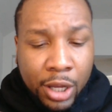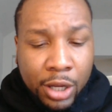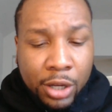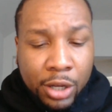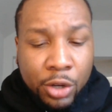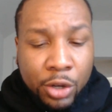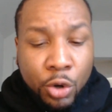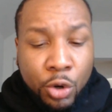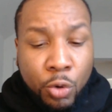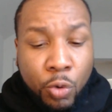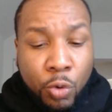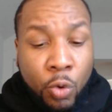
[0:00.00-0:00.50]

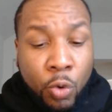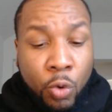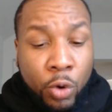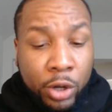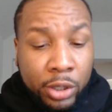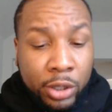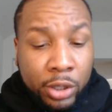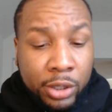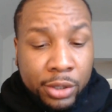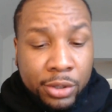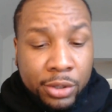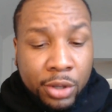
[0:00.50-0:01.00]
New
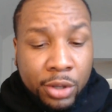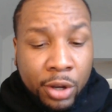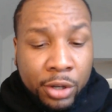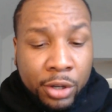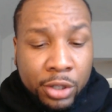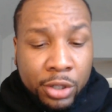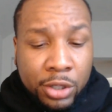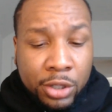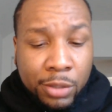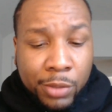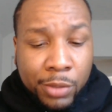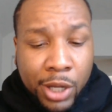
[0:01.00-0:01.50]
Orleans on
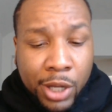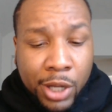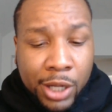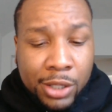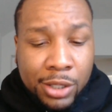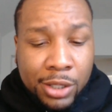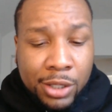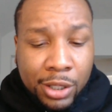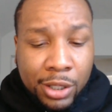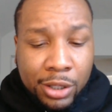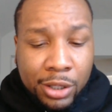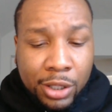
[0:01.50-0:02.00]
December
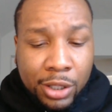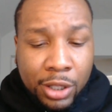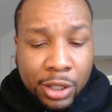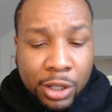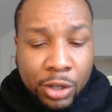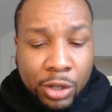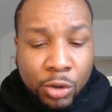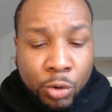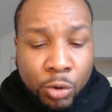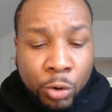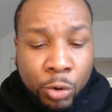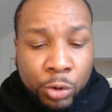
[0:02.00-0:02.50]
19th, and
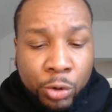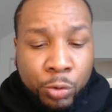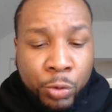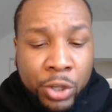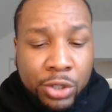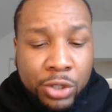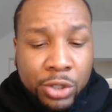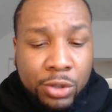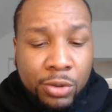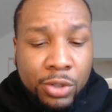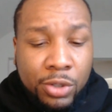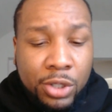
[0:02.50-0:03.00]
then
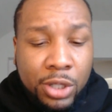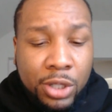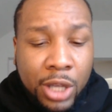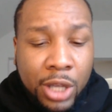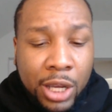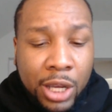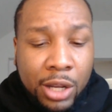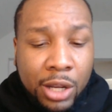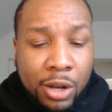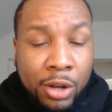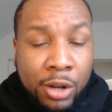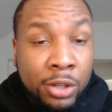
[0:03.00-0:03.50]
Northwestern
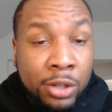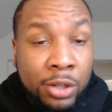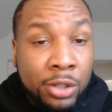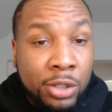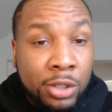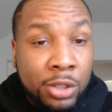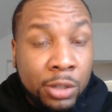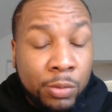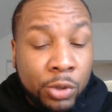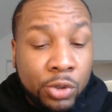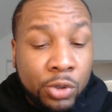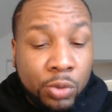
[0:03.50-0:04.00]
State on
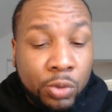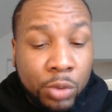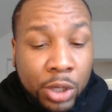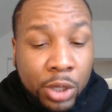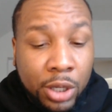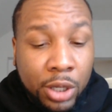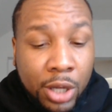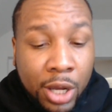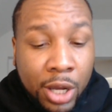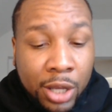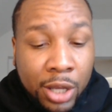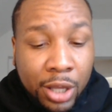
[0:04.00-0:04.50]
December
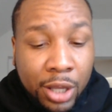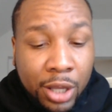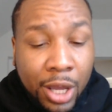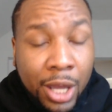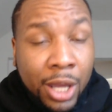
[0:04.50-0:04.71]
29th.